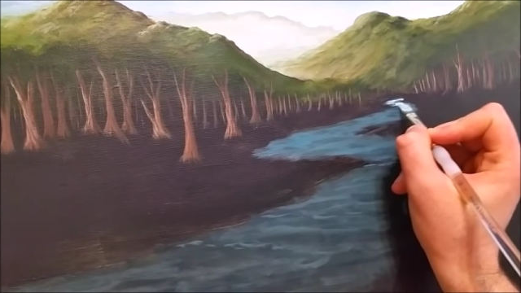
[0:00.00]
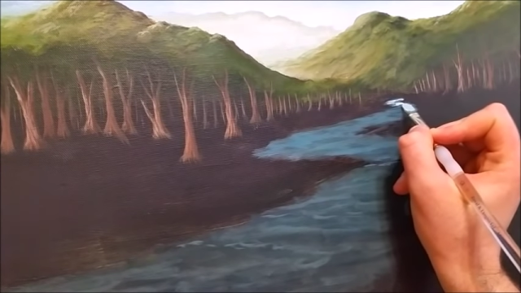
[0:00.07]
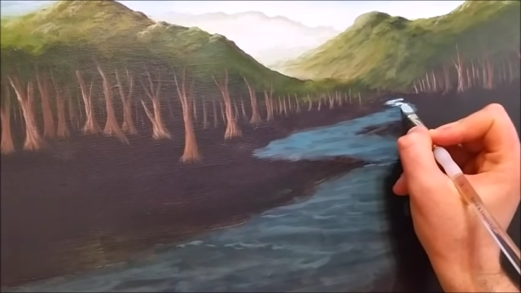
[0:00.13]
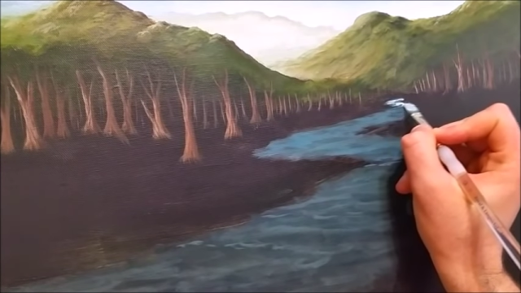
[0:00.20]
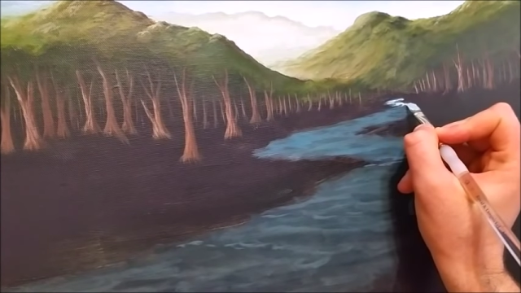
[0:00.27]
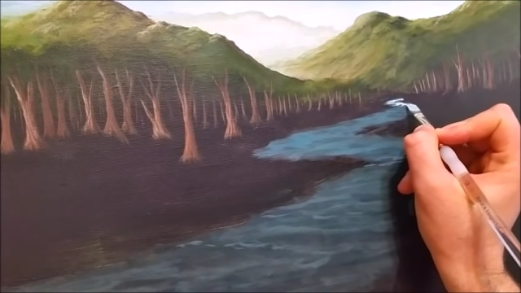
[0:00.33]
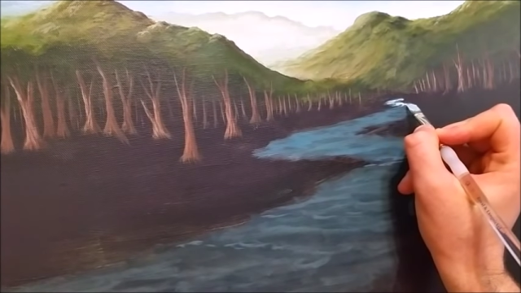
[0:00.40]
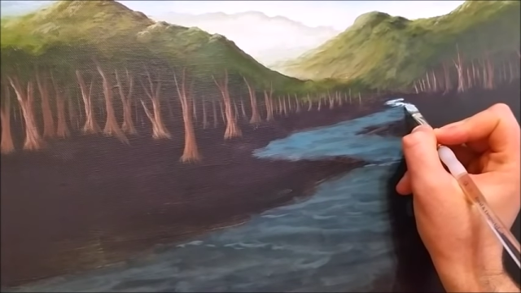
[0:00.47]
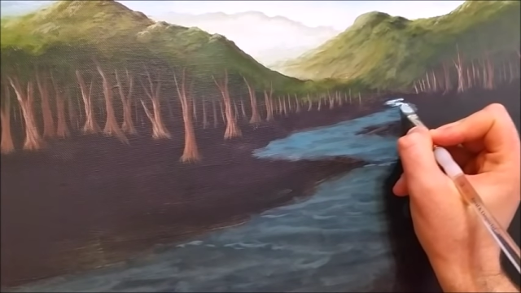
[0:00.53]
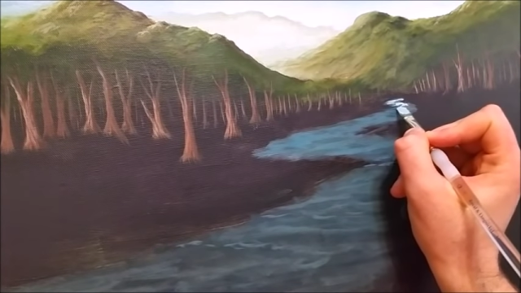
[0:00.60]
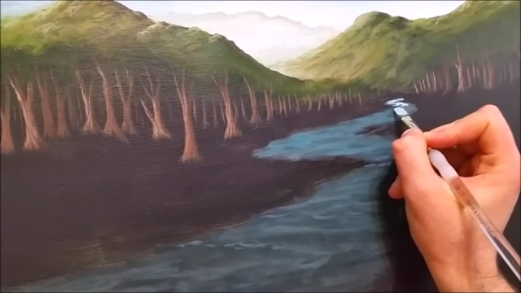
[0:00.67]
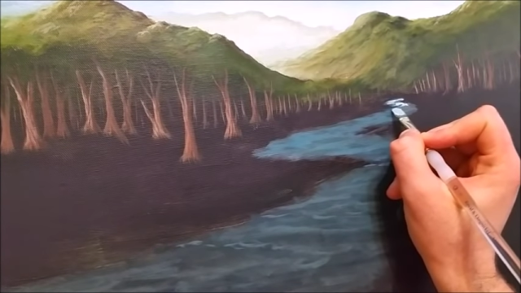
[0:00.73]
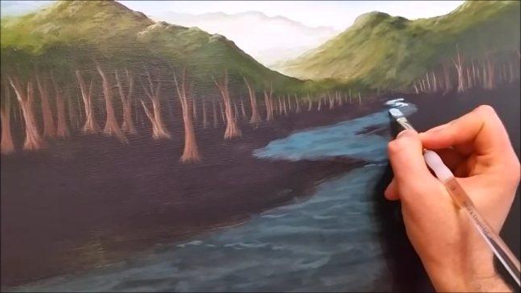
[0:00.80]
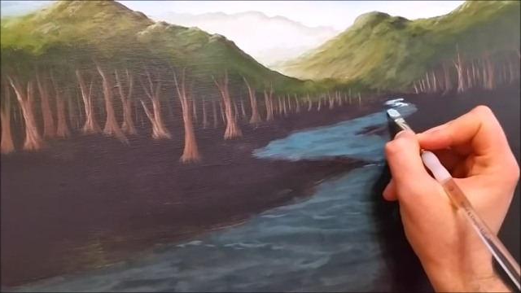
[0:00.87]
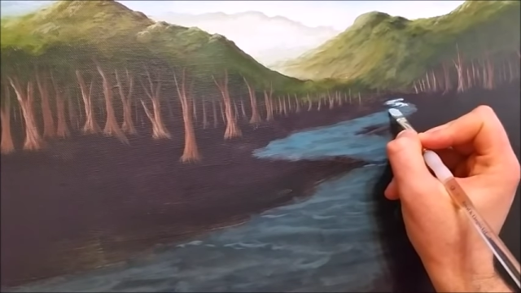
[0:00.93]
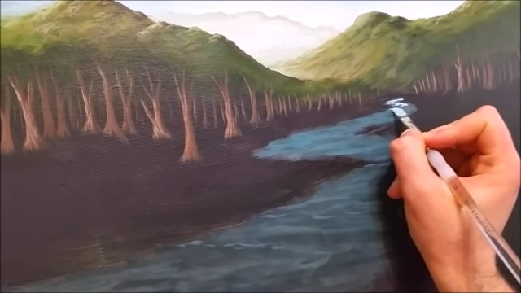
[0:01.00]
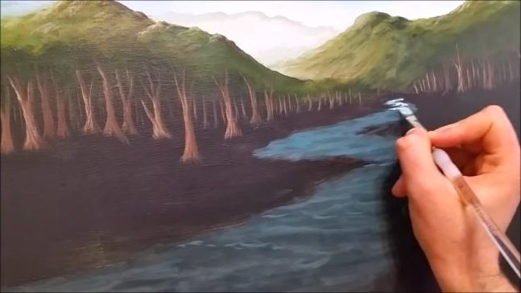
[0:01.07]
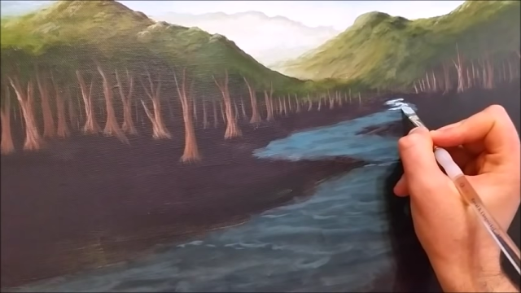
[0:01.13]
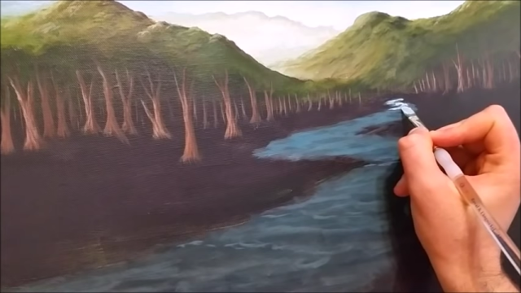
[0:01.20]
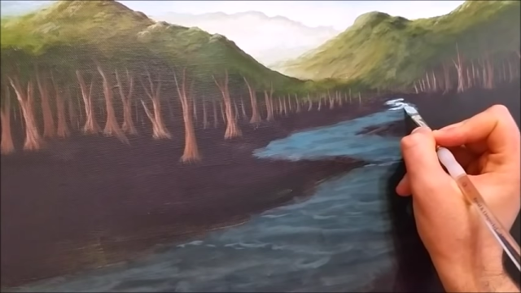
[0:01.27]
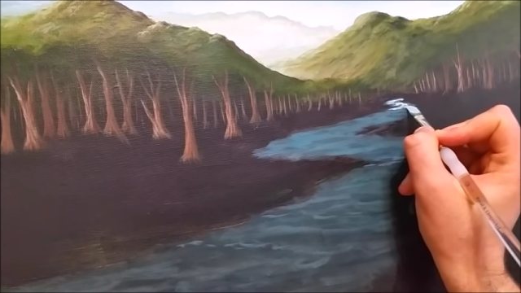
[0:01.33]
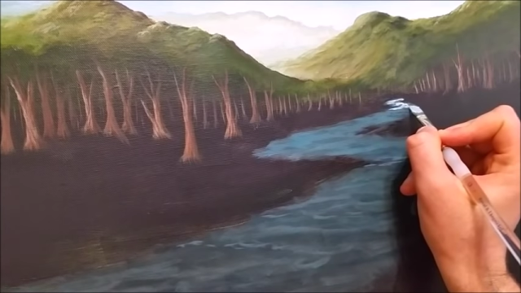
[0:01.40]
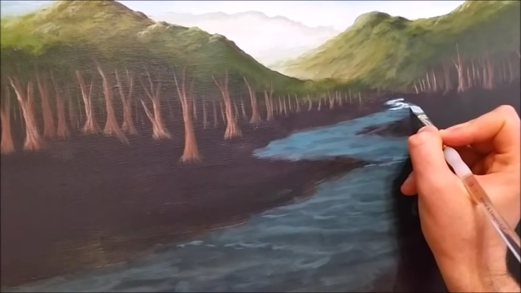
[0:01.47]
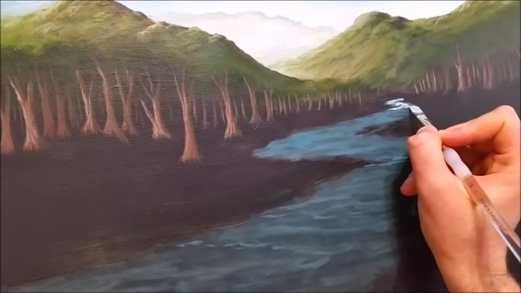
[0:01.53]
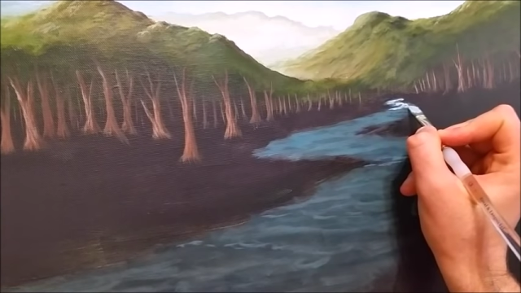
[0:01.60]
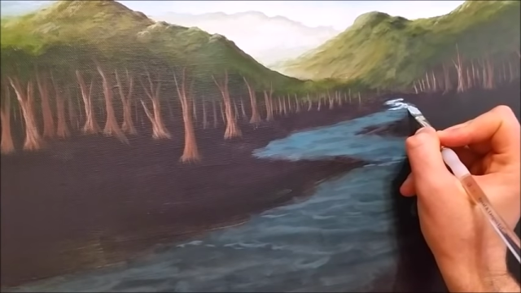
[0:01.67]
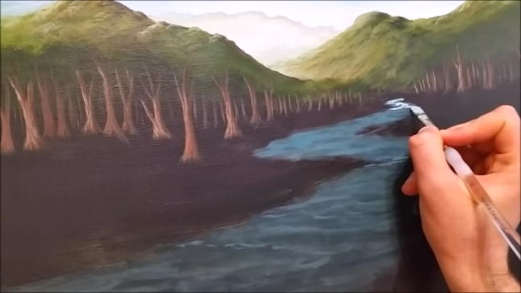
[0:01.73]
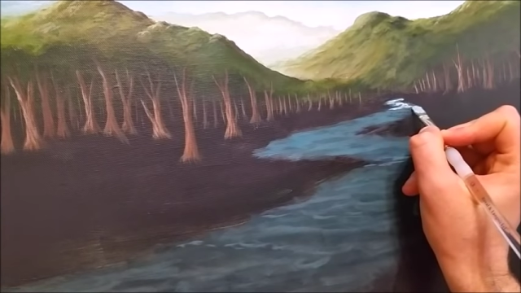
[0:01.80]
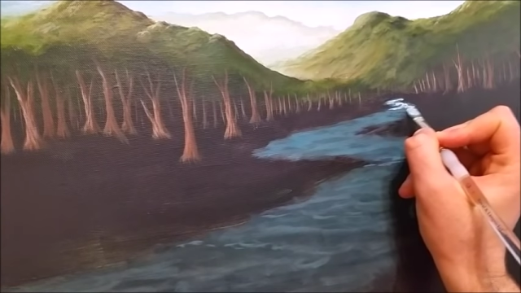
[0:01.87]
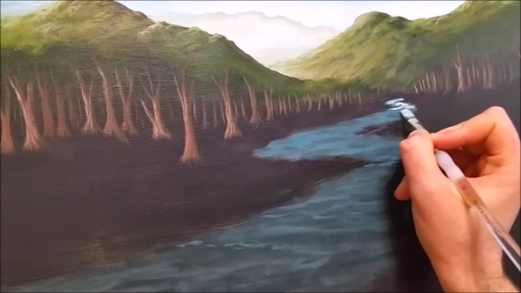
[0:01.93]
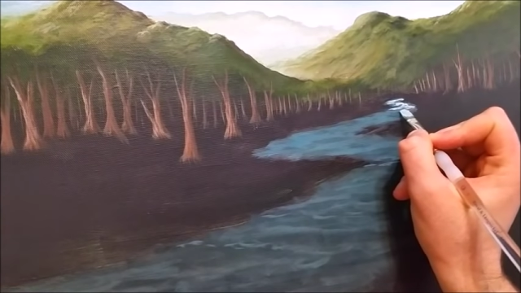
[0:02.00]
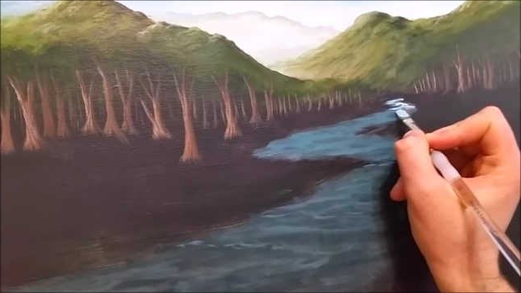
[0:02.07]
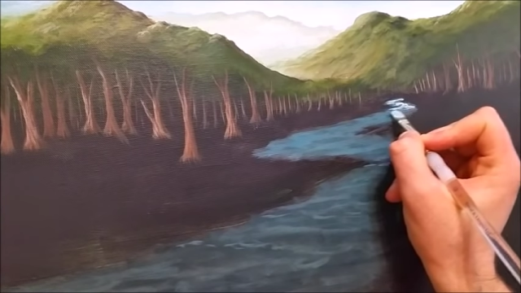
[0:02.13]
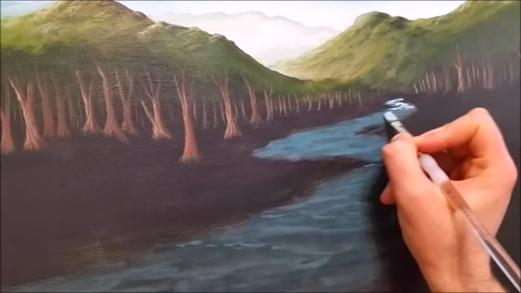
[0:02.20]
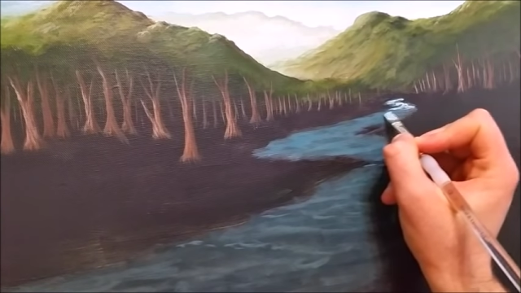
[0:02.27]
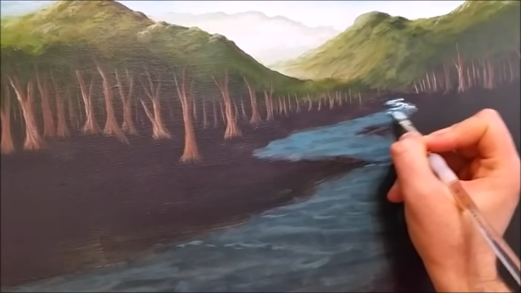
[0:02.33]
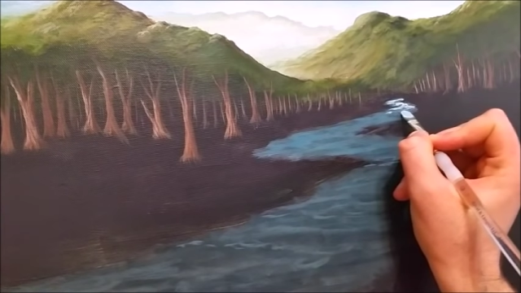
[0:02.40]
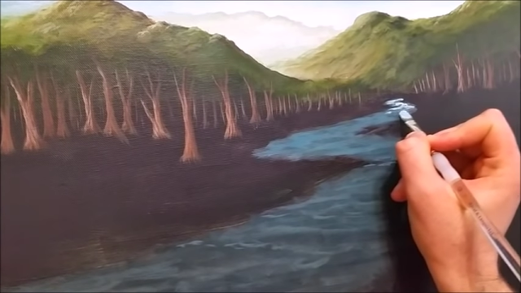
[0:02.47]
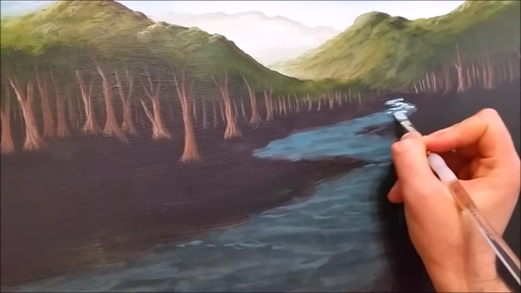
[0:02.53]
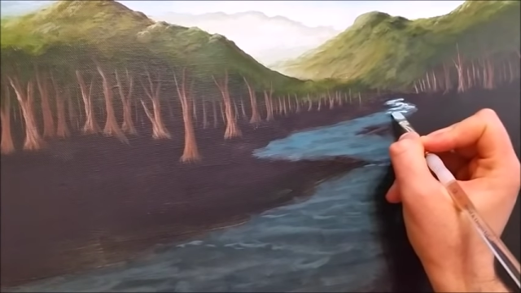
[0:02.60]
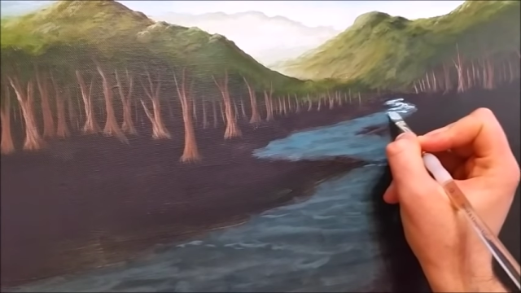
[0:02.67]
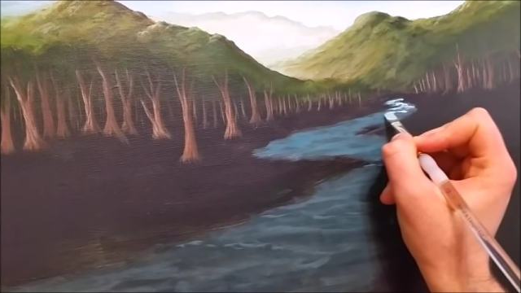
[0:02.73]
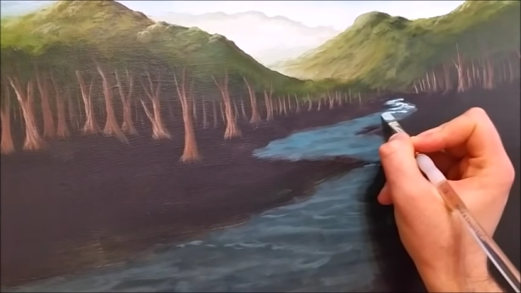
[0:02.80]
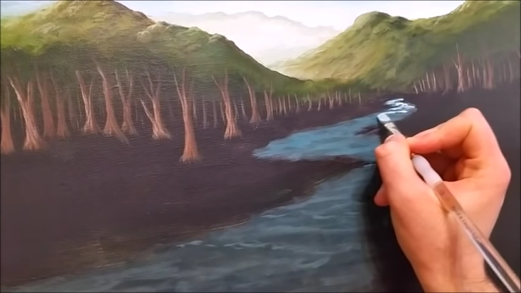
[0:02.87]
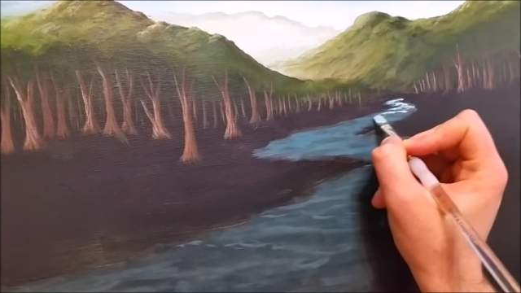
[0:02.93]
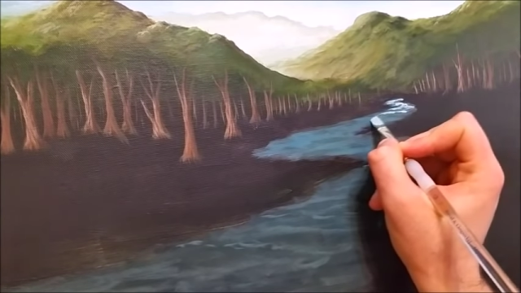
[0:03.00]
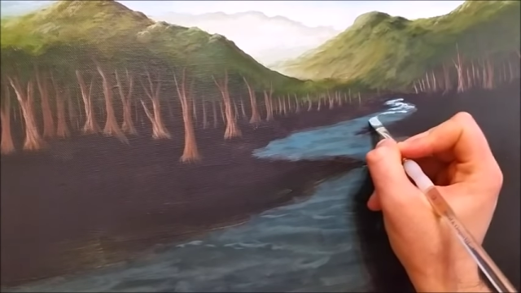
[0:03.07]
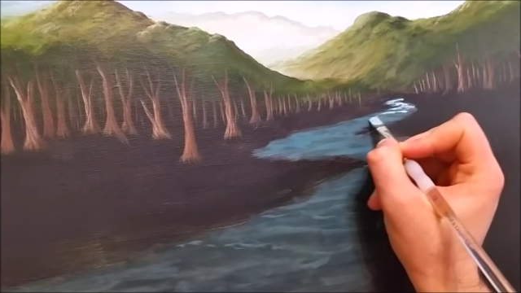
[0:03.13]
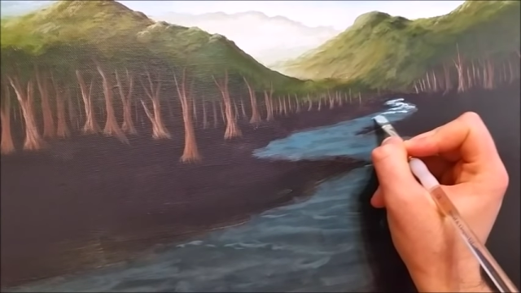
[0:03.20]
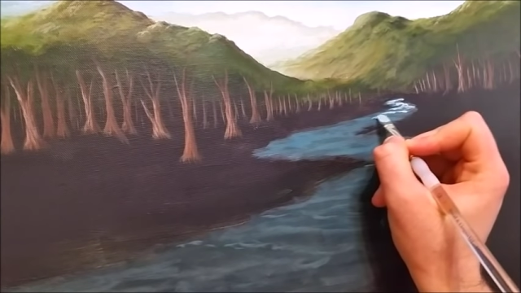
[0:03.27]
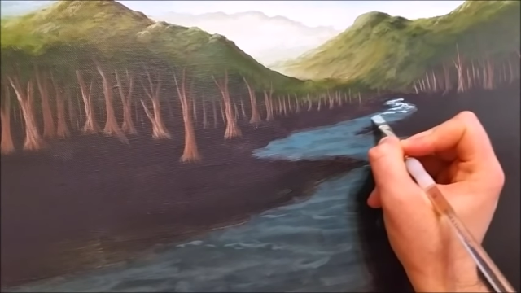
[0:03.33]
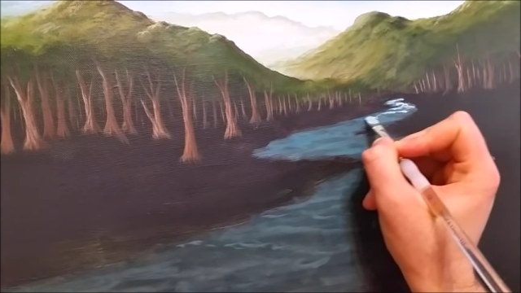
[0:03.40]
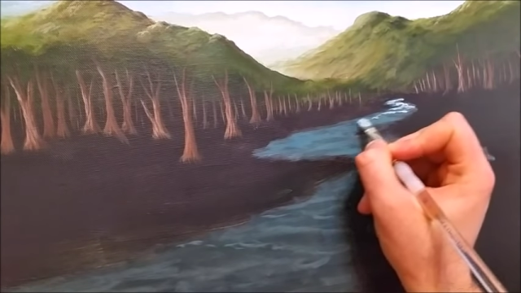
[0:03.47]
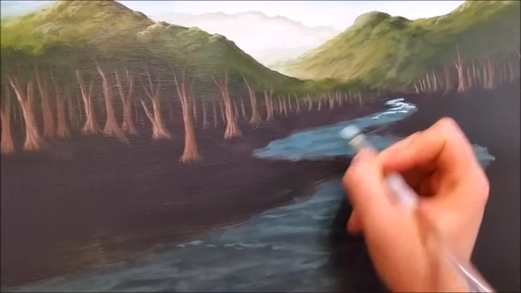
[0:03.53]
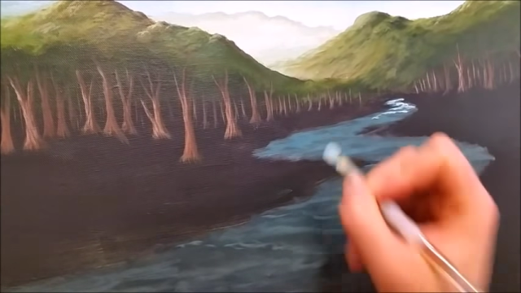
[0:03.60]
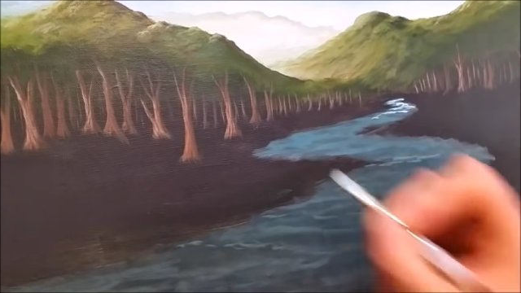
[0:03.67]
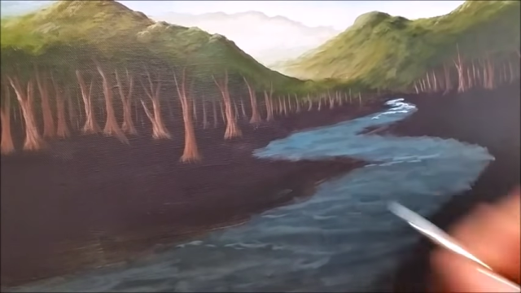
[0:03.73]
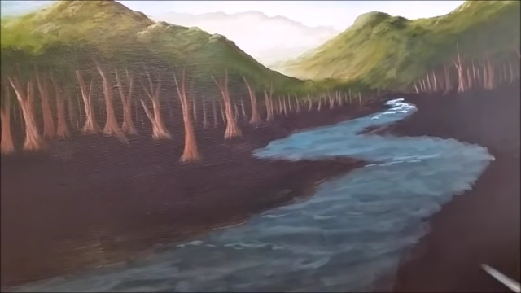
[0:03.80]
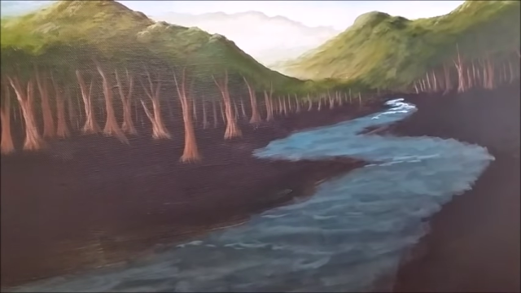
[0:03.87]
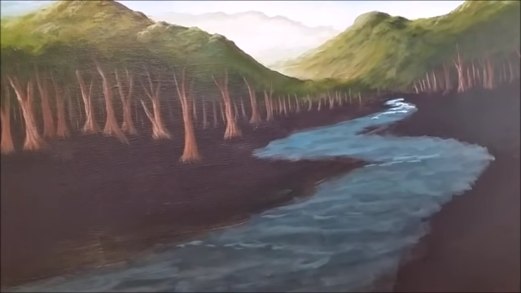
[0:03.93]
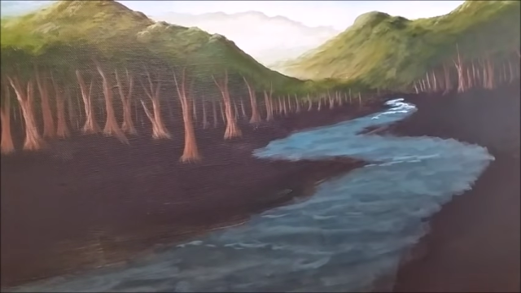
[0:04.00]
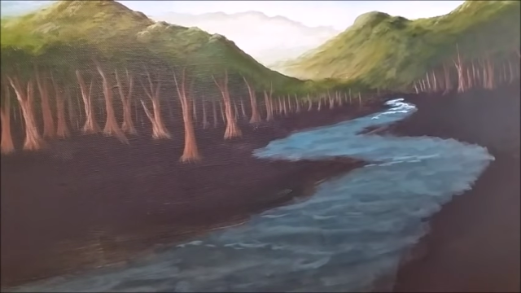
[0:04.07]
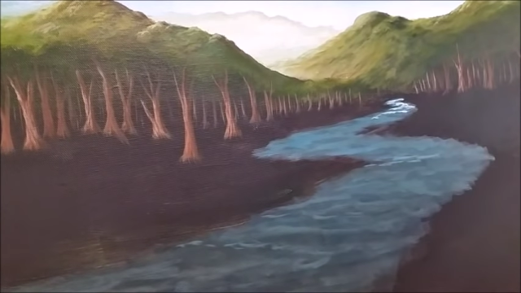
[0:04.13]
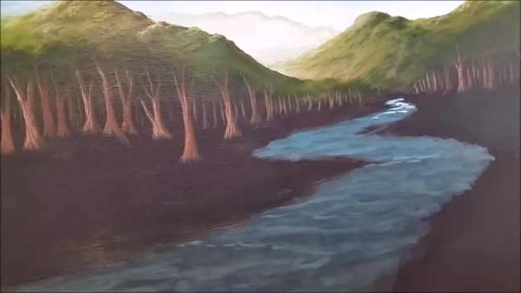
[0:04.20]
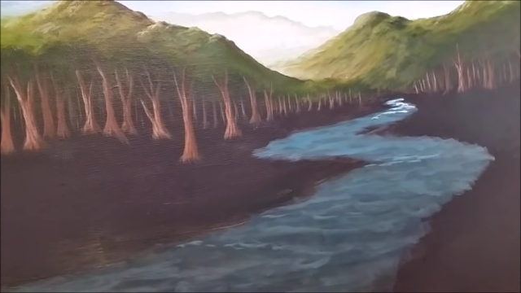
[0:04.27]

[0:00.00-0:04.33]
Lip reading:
[unreadable: no face in view]